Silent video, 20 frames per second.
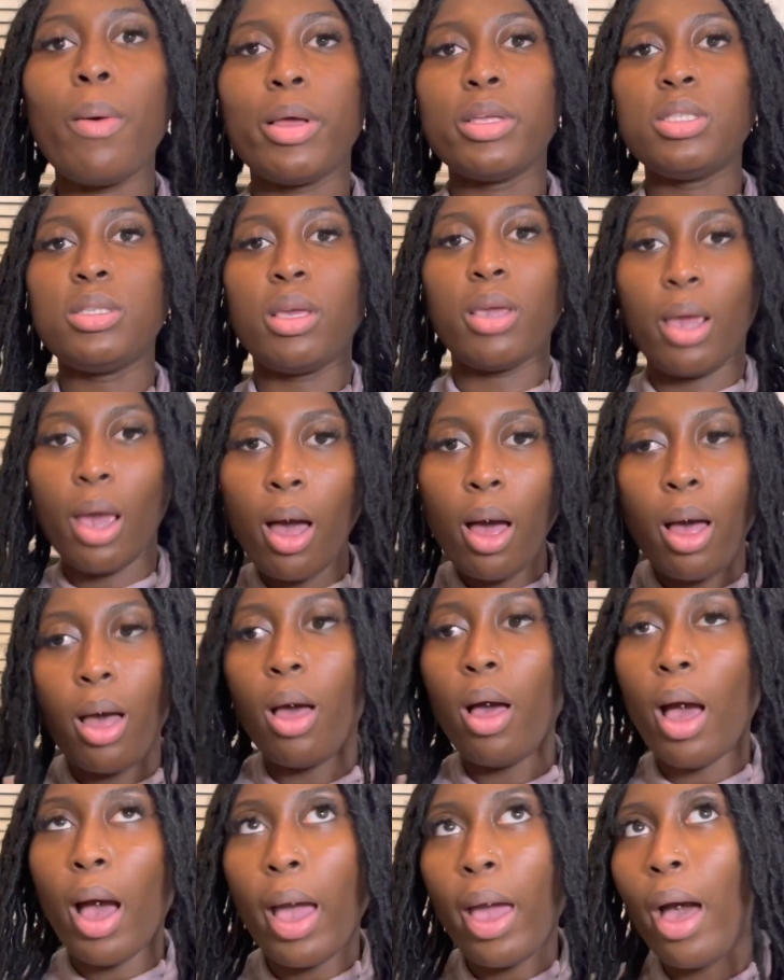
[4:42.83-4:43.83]
I said,
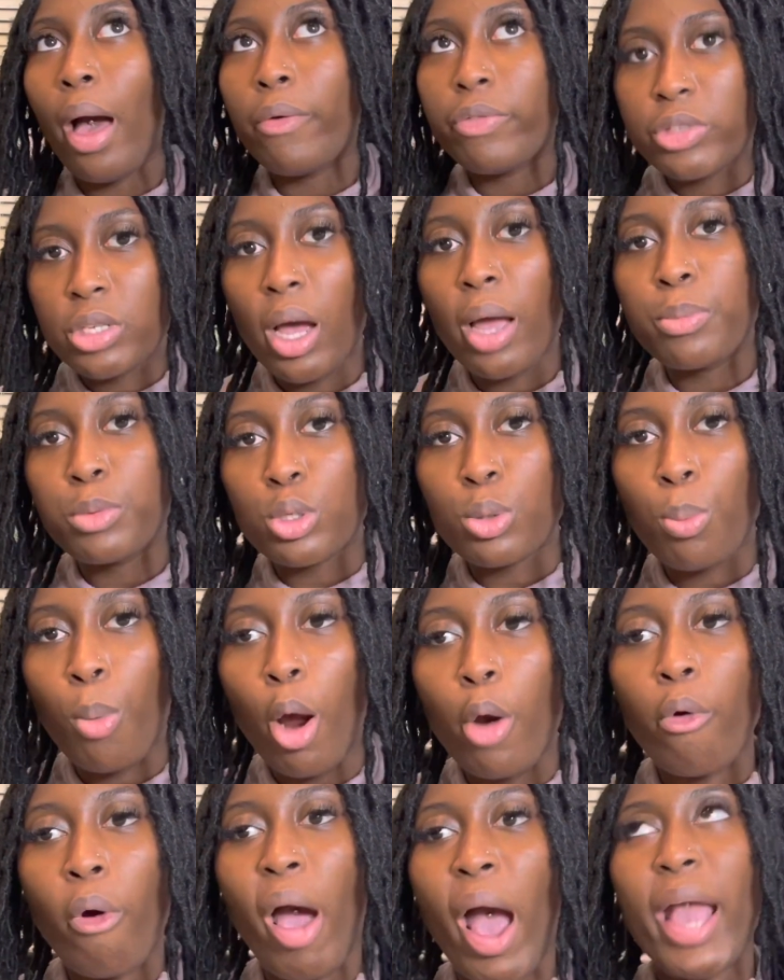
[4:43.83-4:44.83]
yeah, I have time
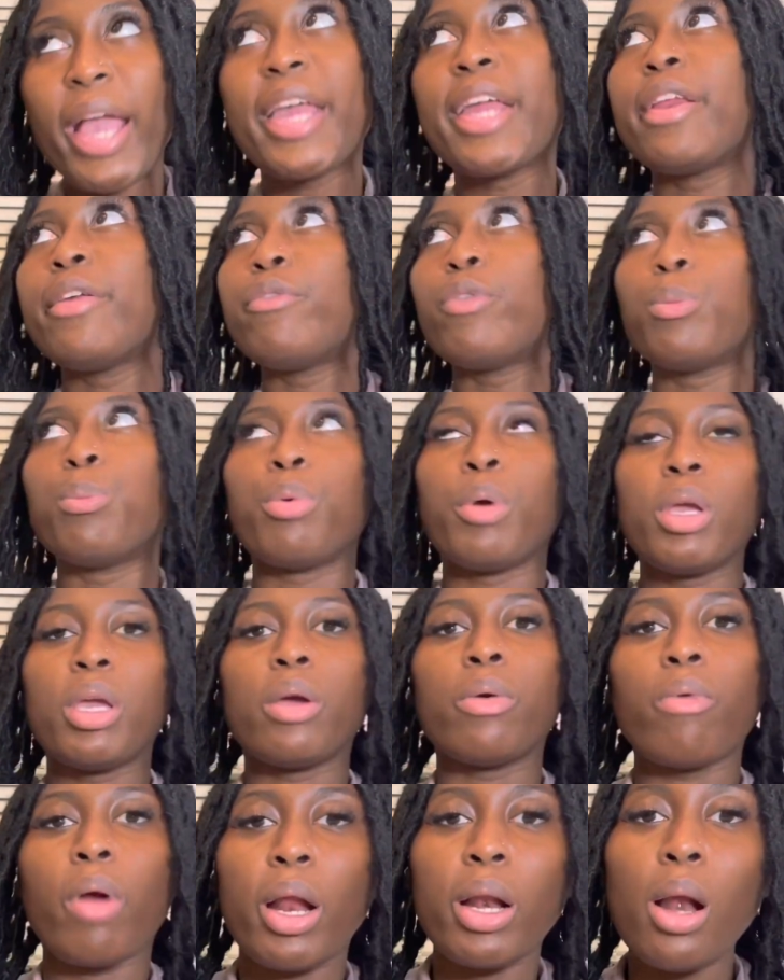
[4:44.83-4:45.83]
tomorrow. I could even bring it
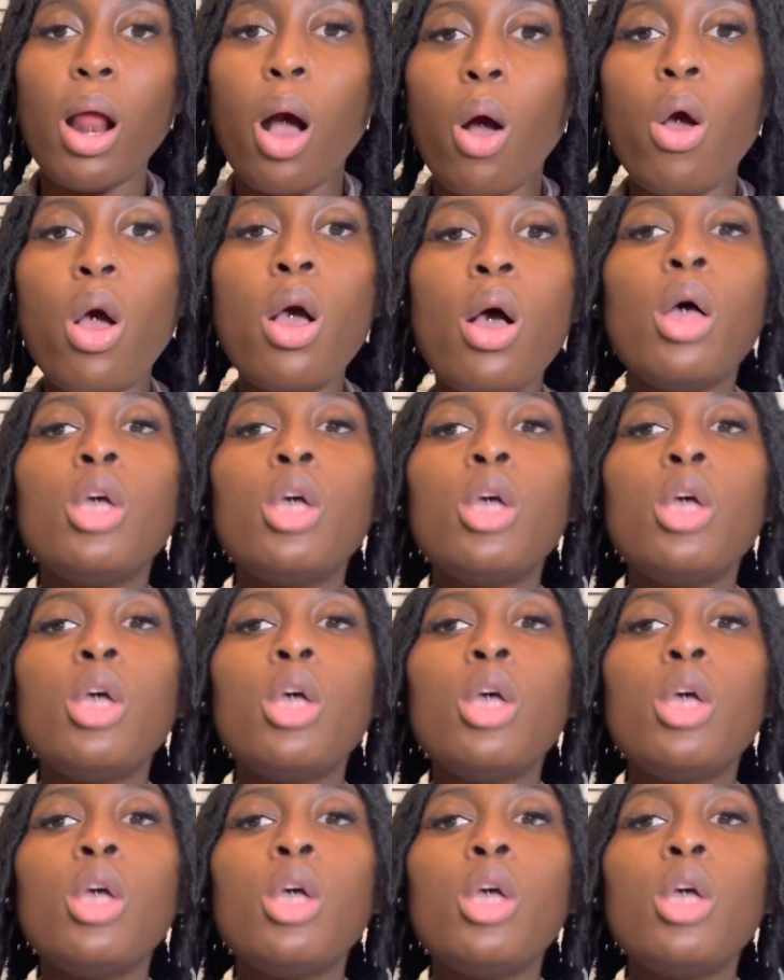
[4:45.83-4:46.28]
right now.